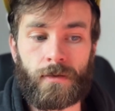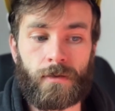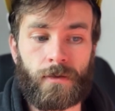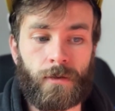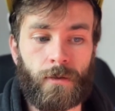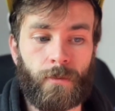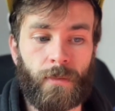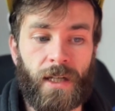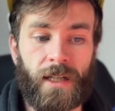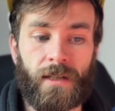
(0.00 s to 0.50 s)

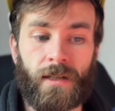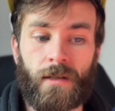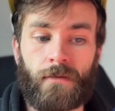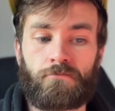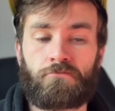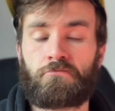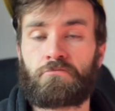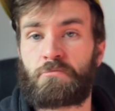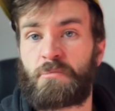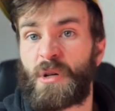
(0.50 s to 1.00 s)
You might get
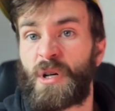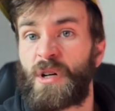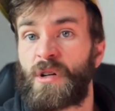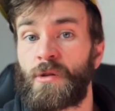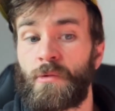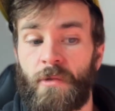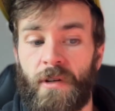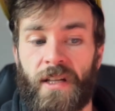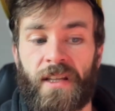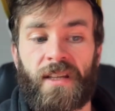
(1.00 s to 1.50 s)

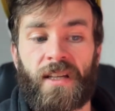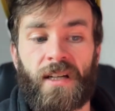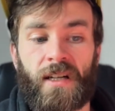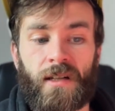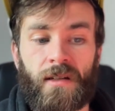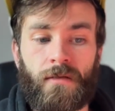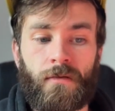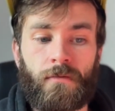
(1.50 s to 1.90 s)
partway there,